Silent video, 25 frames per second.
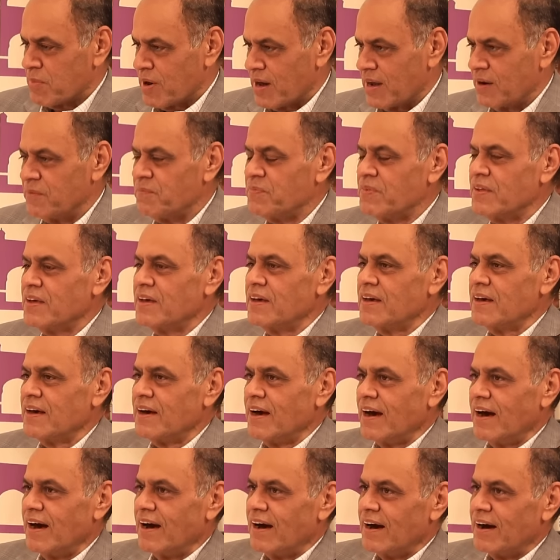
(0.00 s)
man.
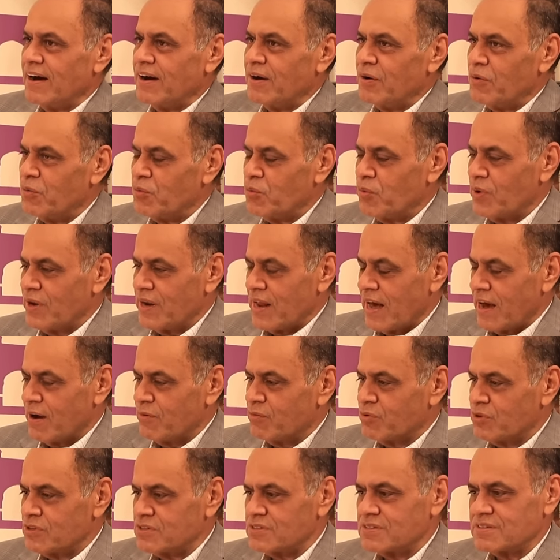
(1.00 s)
When I
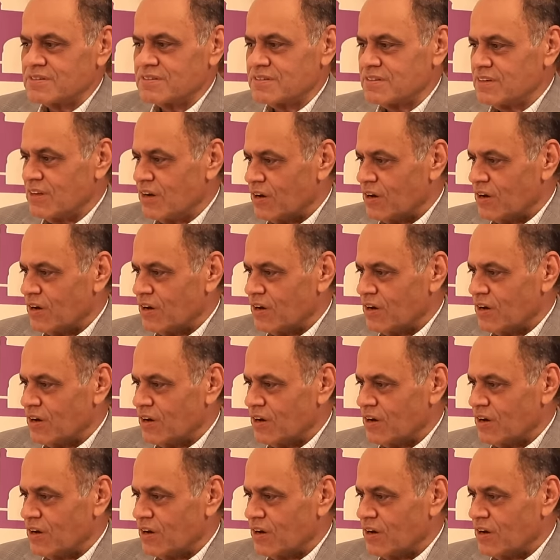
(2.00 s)
was,